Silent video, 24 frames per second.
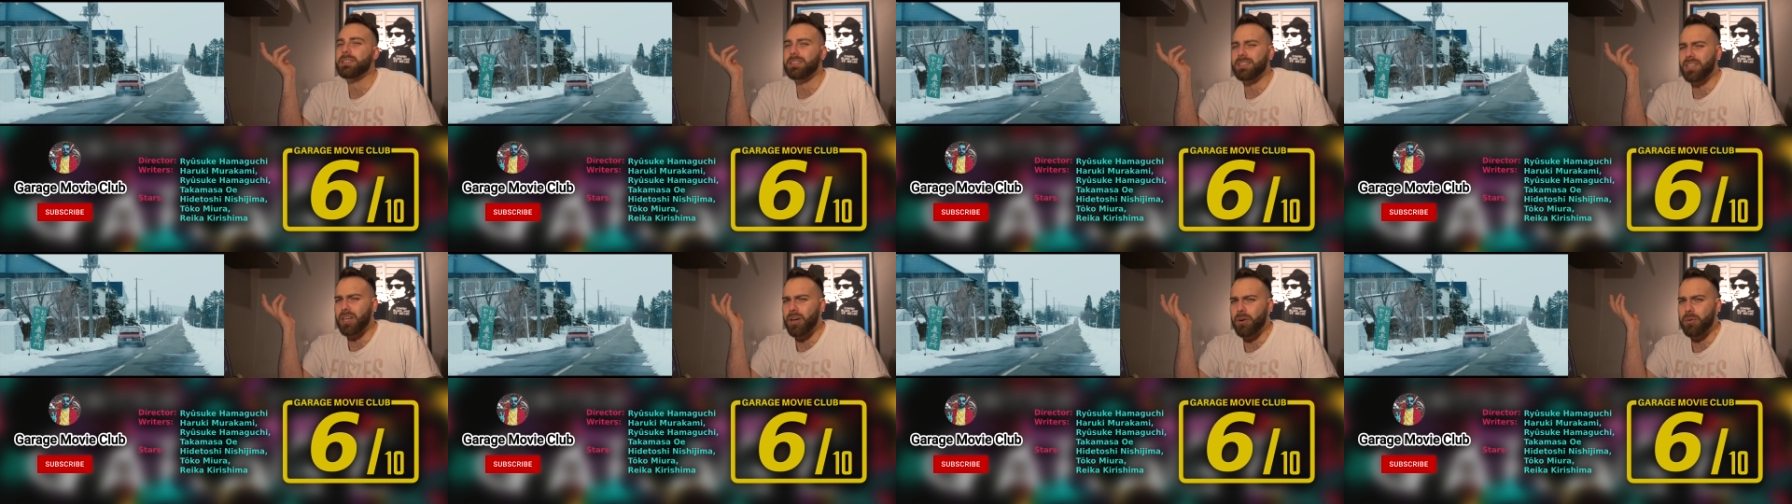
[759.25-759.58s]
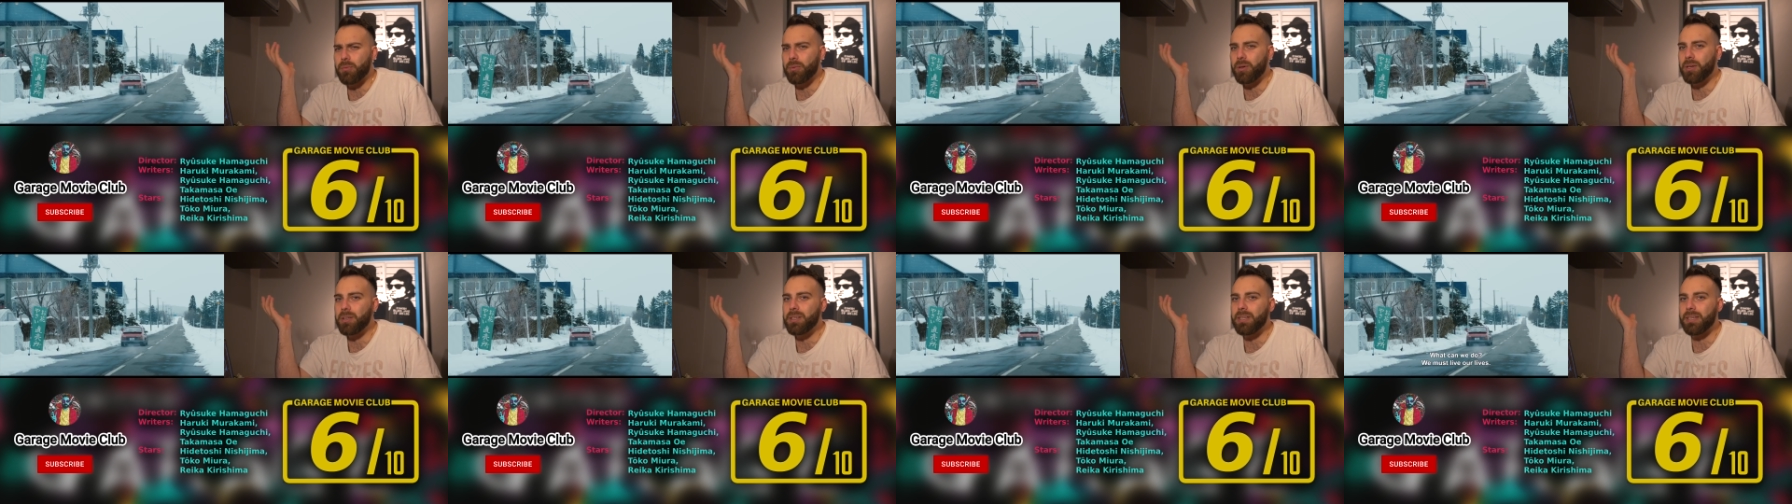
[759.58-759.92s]
not
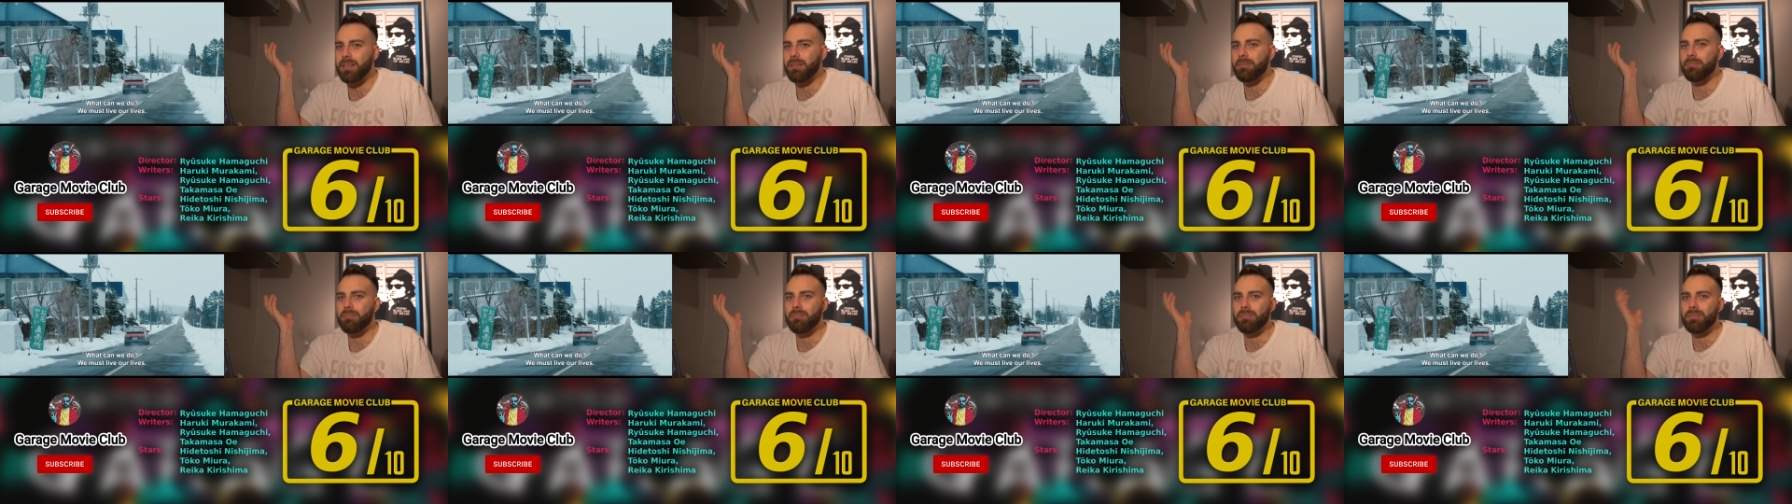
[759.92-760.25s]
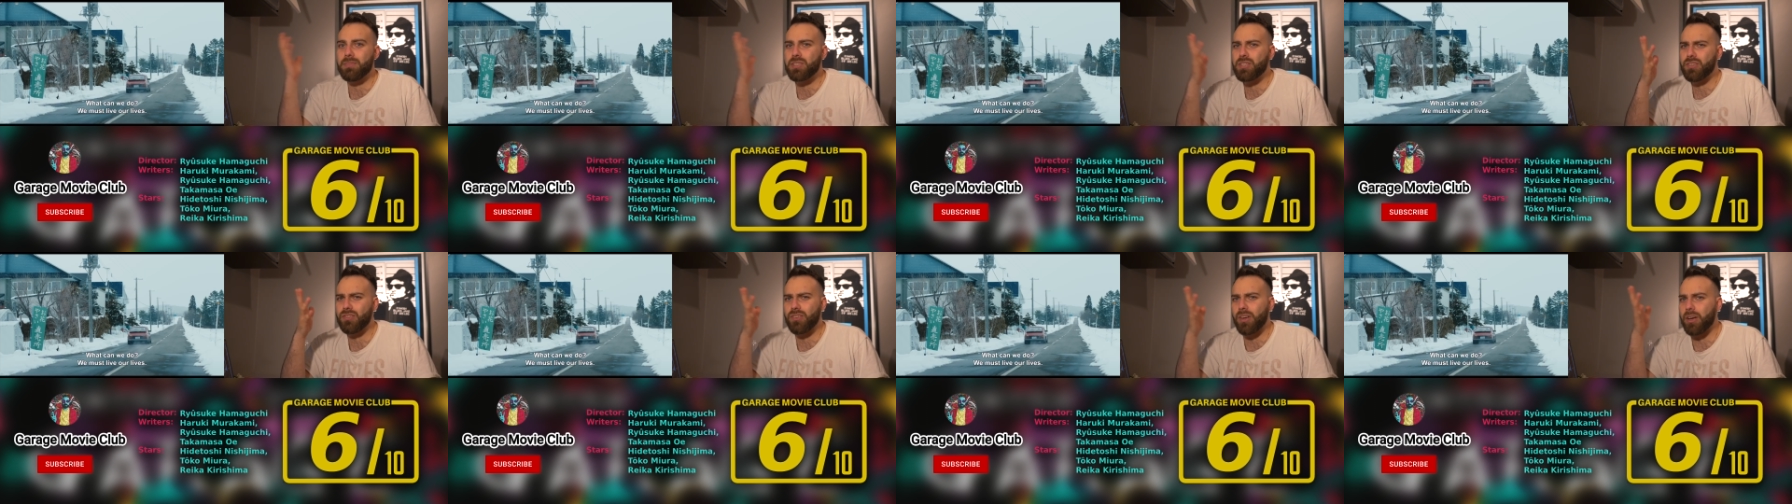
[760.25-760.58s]
really,
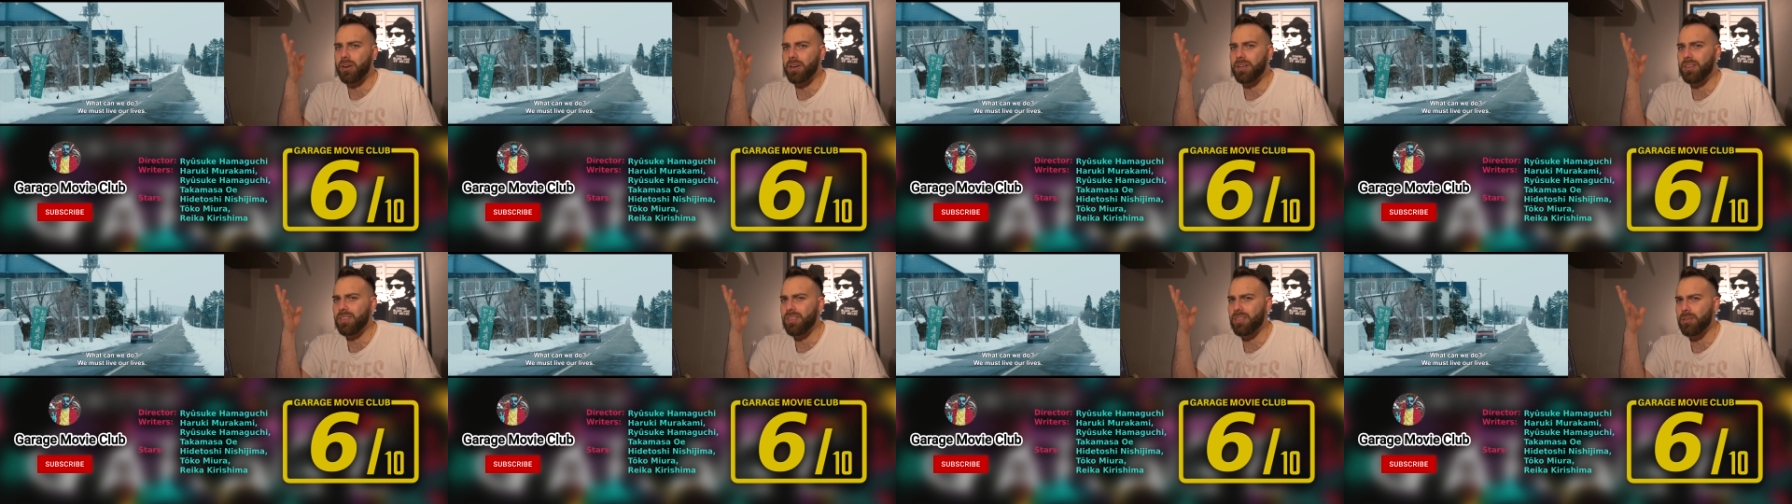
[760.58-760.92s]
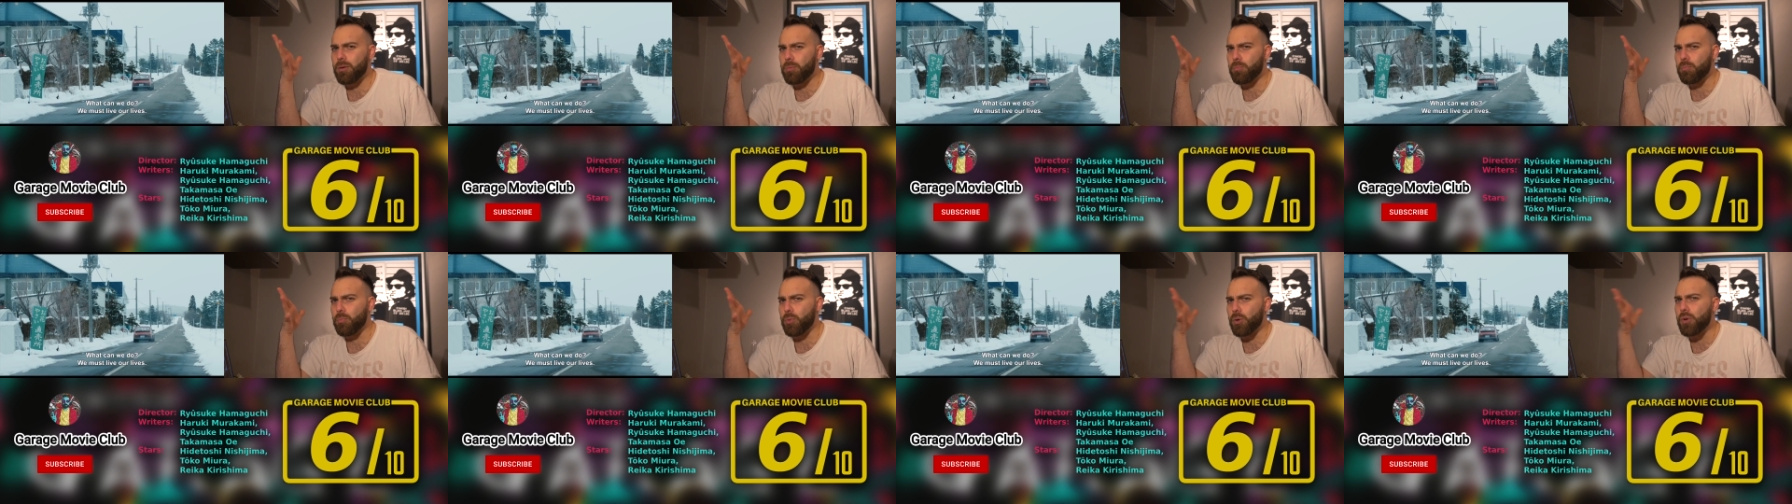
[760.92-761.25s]
she's not in the
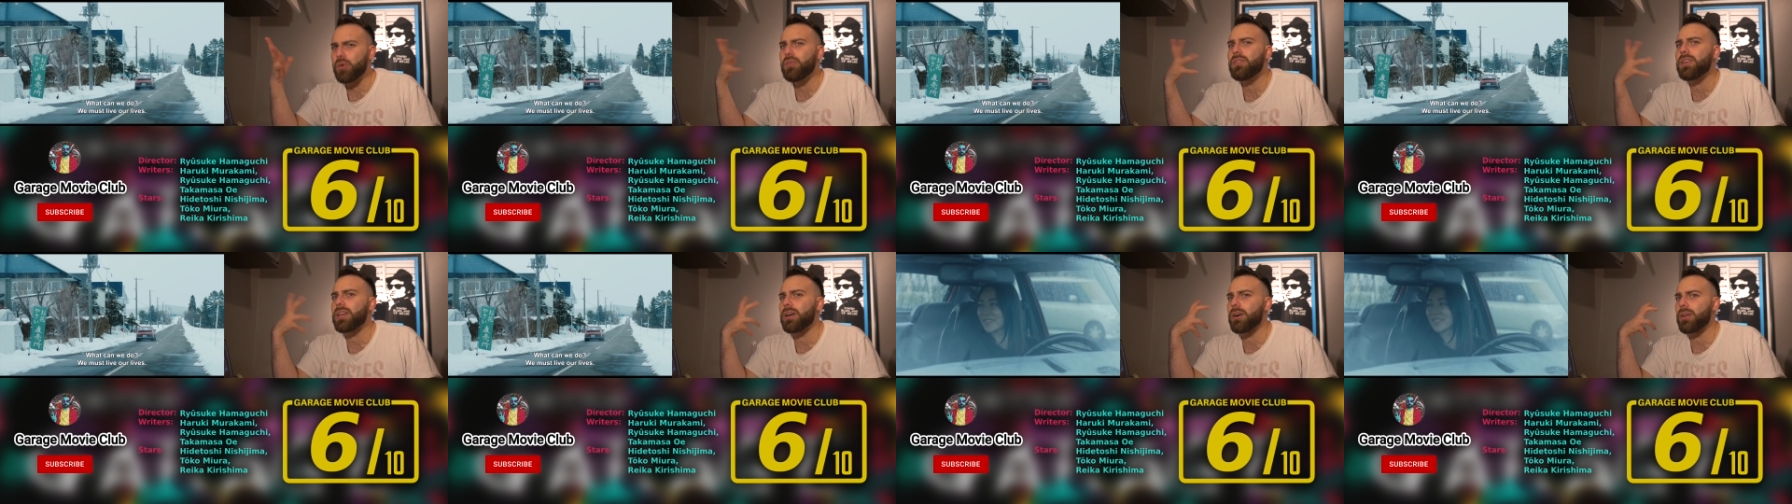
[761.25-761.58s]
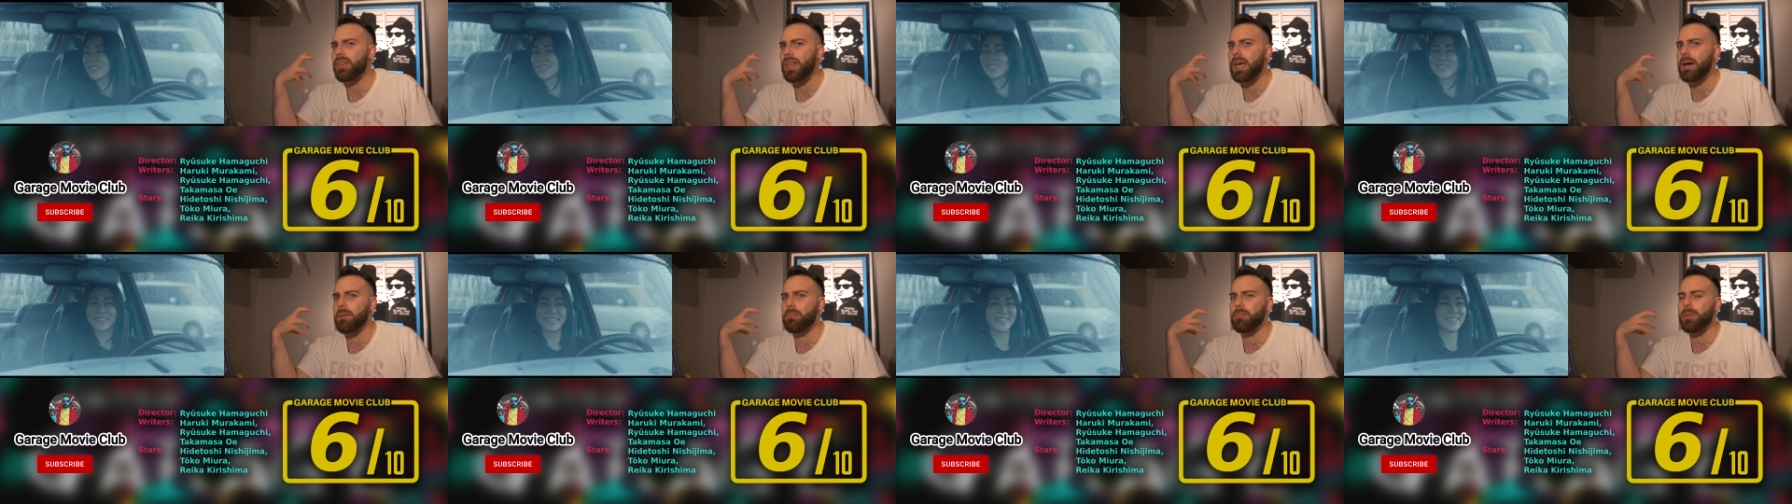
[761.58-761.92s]
movie all
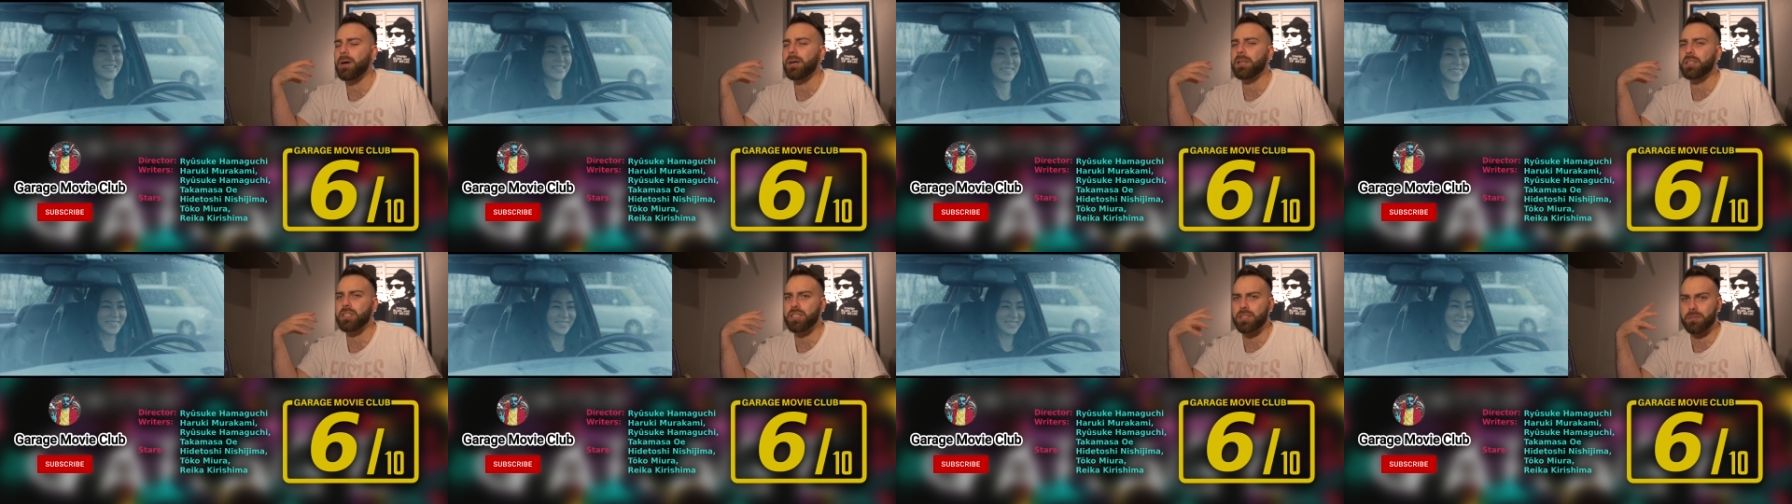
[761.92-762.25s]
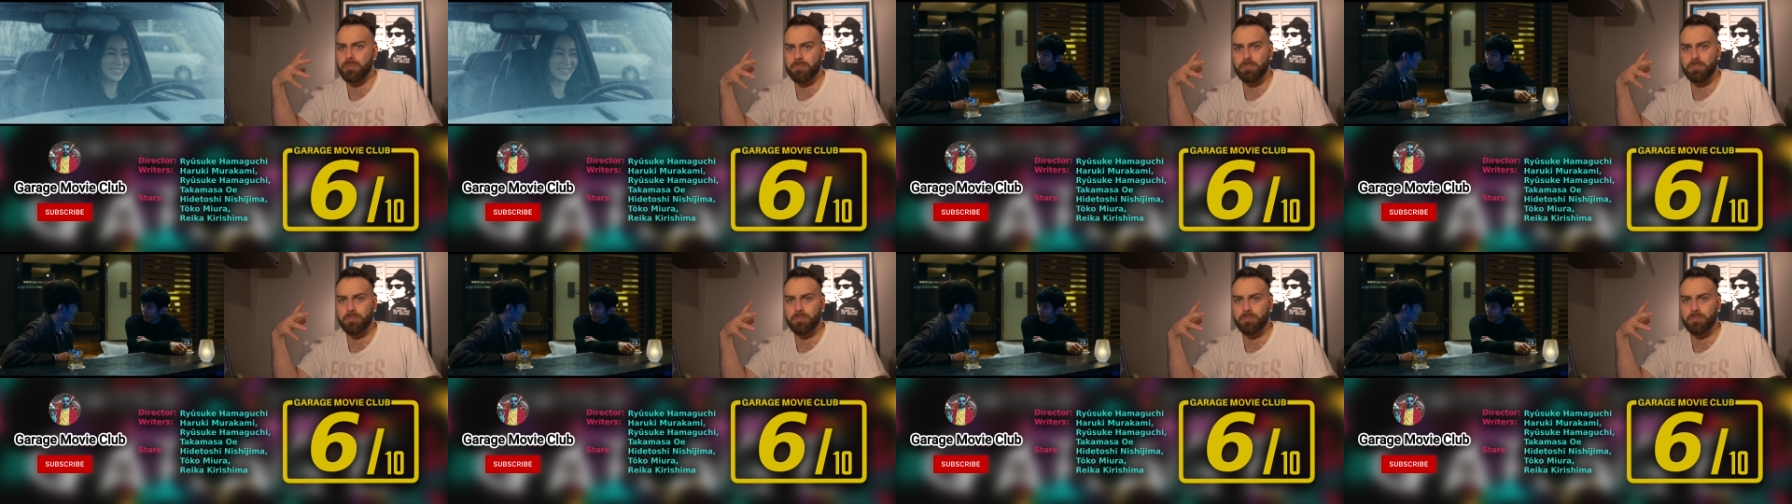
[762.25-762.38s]
that much.